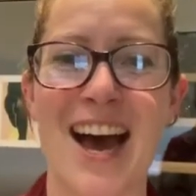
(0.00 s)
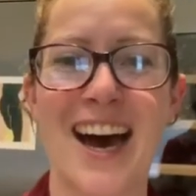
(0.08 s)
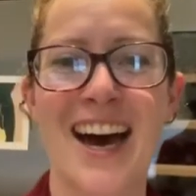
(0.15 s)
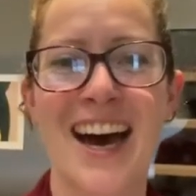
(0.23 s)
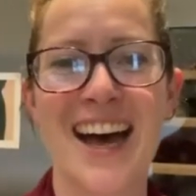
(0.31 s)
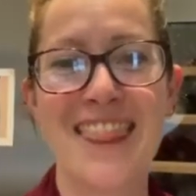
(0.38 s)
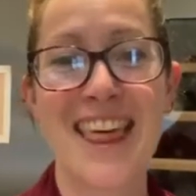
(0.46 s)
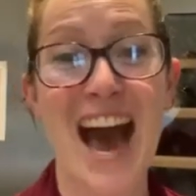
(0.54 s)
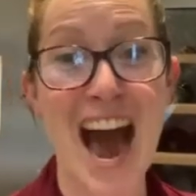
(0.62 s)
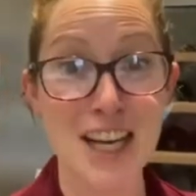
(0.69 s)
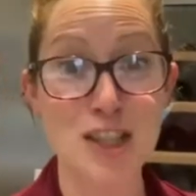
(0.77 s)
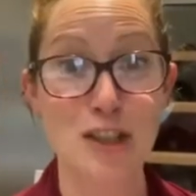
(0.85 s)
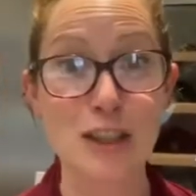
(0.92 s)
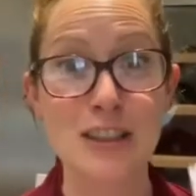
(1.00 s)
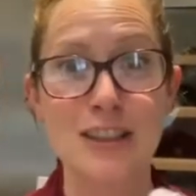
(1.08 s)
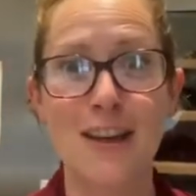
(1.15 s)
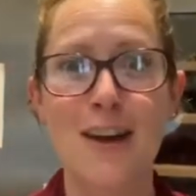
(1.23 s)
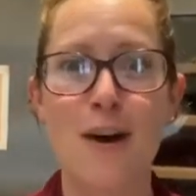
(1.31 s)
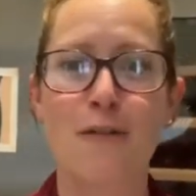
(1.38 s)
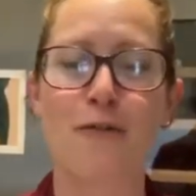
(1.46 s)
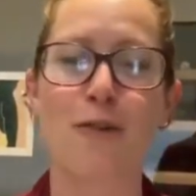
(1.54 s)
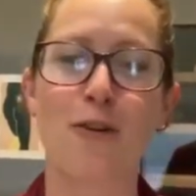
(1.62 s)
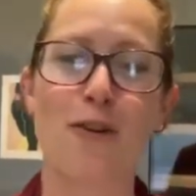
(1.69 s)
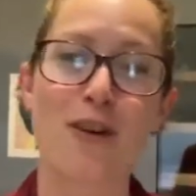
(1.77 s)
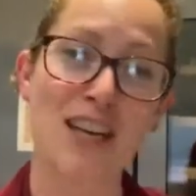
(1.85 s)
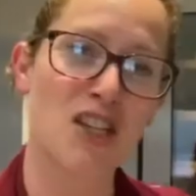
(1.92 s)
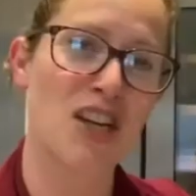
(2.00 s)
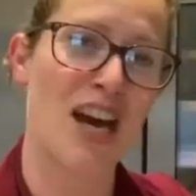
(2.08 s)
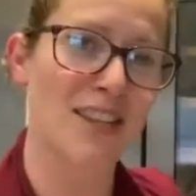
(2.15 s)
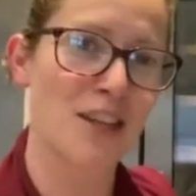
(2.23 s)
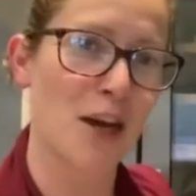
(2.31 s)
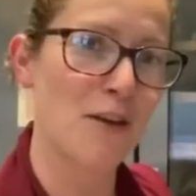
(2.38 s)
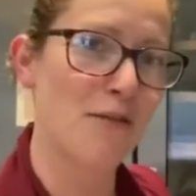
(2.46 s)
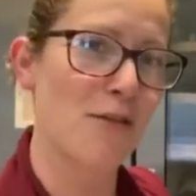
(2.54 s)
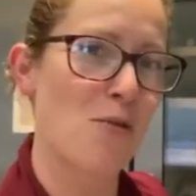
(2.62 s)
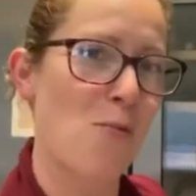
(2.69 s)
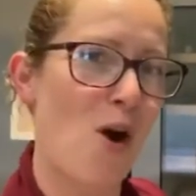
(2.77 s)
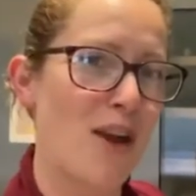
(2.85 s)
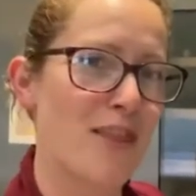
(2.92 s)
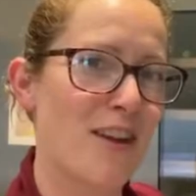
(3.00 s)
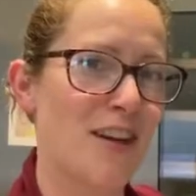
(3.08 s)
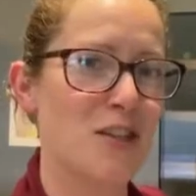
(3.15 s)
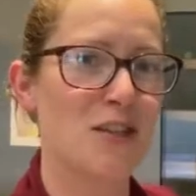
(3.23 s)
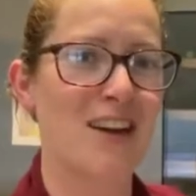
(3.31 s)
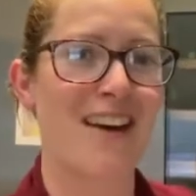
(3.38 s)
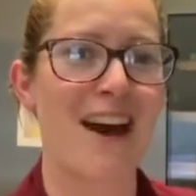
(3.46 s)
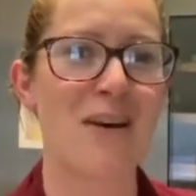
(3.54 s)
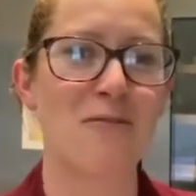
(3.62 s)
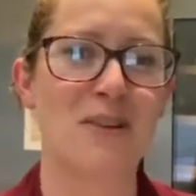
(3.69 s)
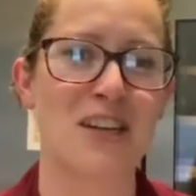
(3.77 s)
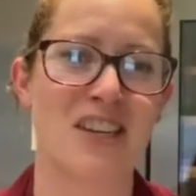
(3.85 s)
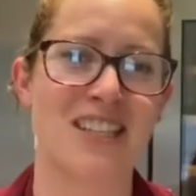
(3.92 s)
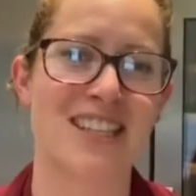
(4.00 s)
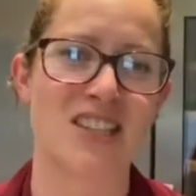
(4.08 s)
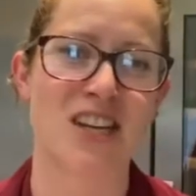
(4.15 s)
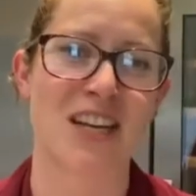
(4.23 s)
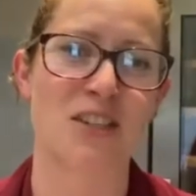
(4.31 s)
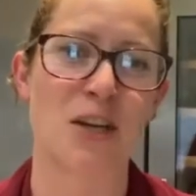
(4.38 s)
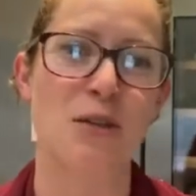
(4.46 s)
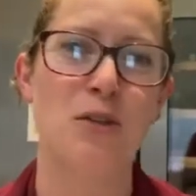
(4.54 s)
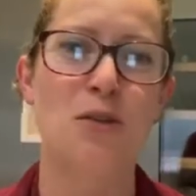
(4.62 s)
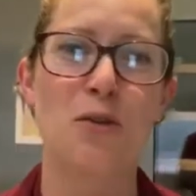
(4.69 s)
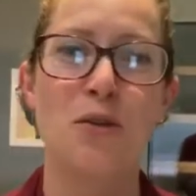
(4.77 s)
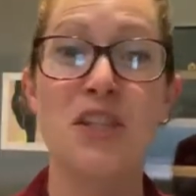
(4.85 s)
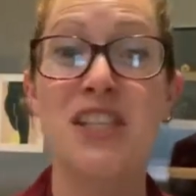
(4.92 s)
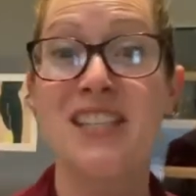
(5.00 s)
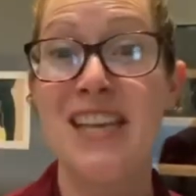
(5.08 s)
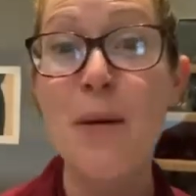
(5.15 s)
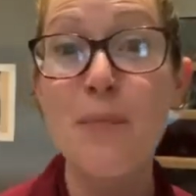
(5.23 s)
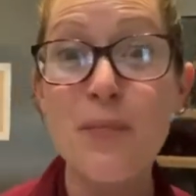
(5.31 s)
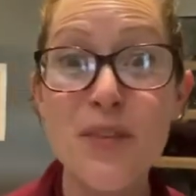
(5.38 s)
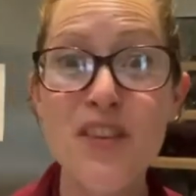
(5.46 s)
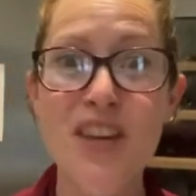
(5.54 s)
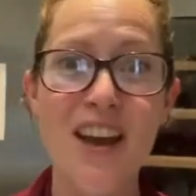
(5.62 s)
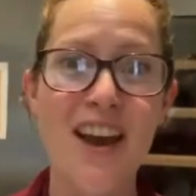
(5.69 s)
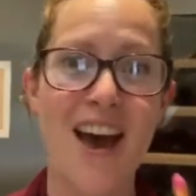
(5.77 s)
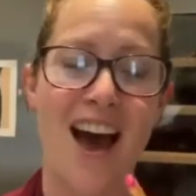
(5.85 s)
the handle for the Chateau, for the wine that I just got out, which is Chateau George Sept.